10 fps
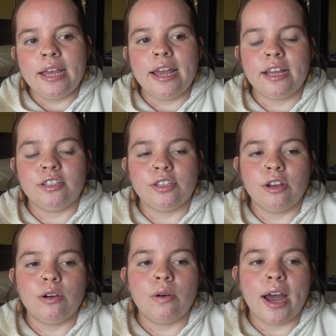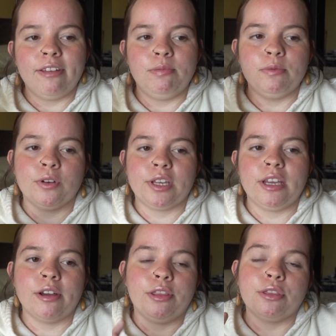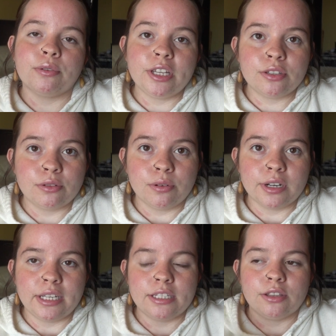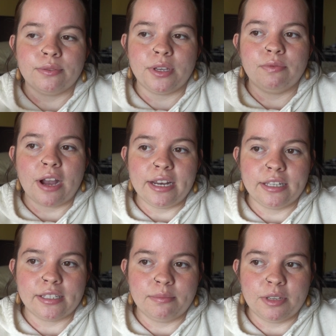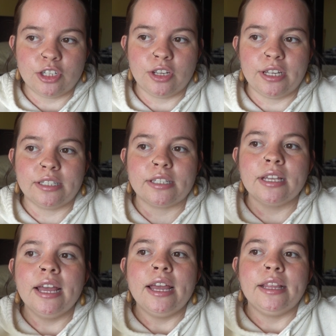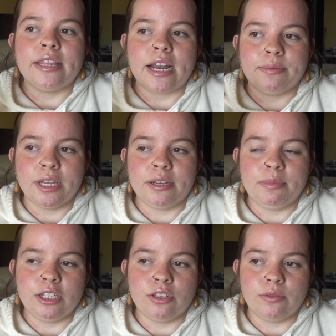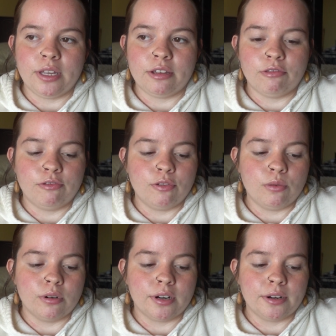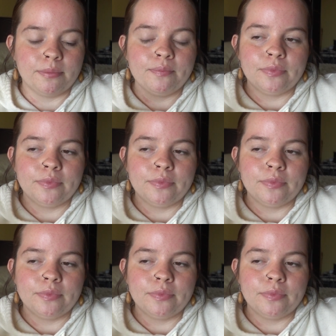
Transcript: And so I've been working on 3 stories, 3 writing submissions that I'm going to be doing for